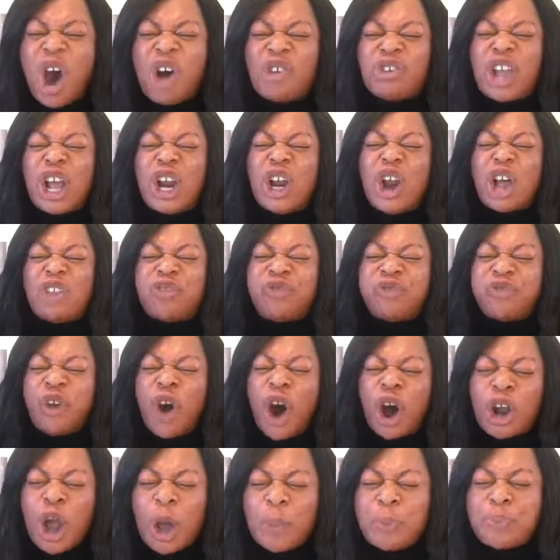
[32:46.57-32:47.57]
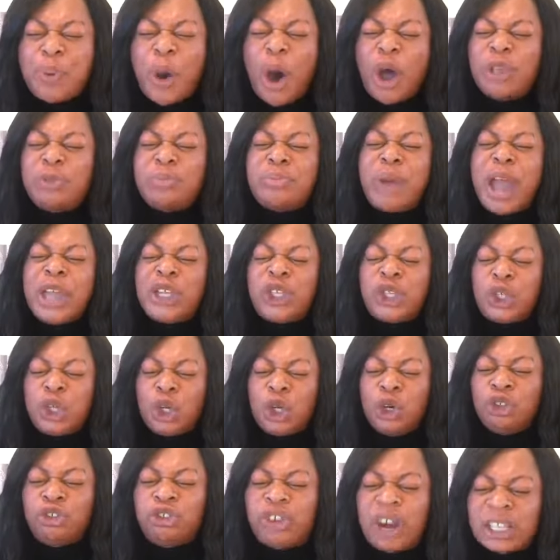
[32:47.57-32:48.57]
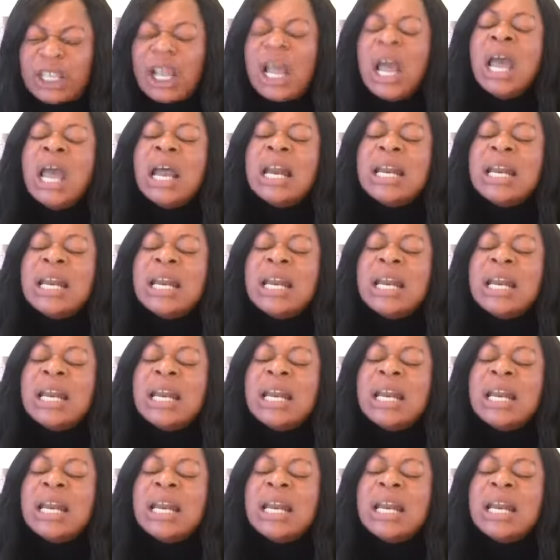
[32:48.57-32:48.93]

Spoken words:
of the Lord fall upon my children.